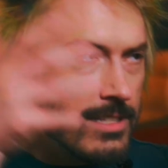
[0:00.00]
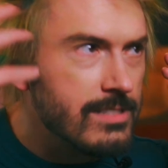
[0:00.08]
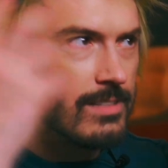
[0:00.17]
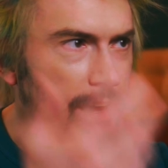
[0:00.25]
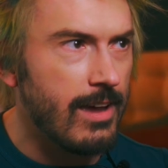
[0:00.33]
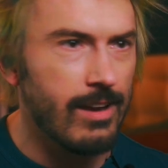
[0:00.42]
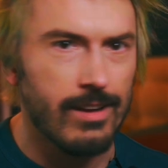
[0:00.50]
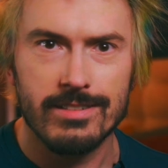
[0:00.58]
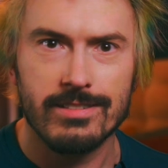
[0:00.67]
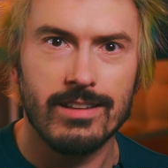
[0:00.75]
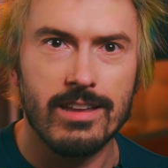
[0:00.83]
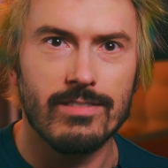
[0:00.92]
scale
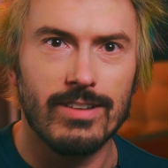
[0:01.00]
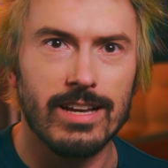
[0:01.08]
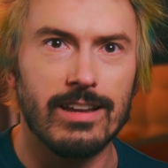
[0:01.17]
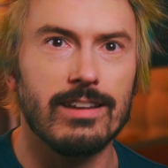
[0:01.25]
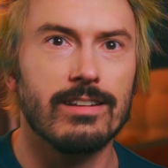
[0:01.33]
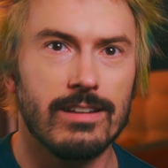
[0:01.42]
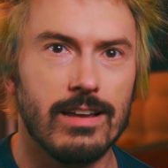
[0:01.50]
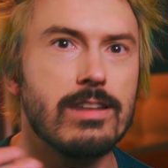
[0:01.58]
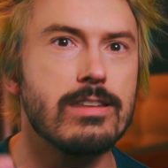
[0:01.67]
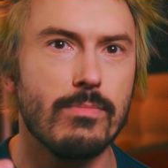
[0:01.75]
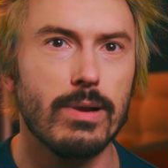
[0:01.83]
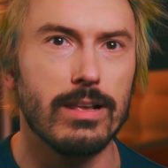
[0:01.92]
is kind of like an
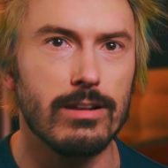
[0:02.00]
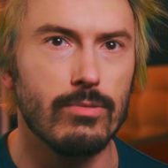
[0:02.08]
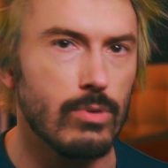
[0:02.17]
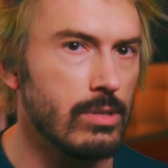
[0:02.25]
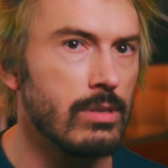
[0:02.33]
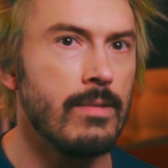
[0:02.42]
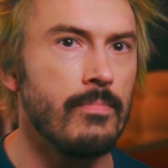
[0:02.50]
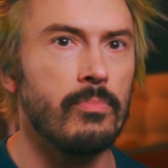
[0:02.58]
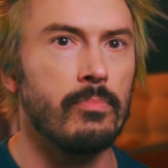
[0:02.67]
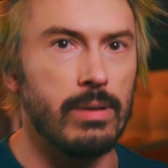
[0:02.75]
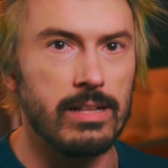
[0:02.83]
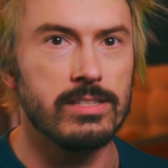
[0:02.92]
interpolator with
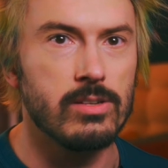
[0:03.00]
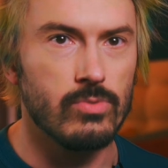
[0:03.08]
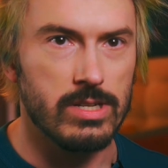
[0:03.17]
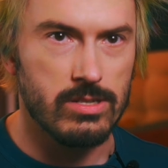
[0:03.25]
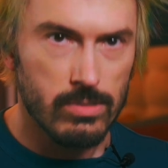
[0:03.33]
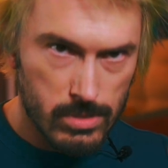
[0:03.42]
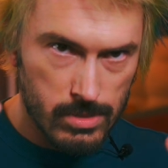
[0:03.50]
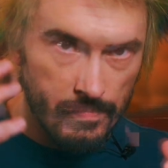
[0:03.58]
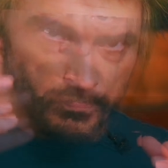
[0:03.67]
bells and whistles.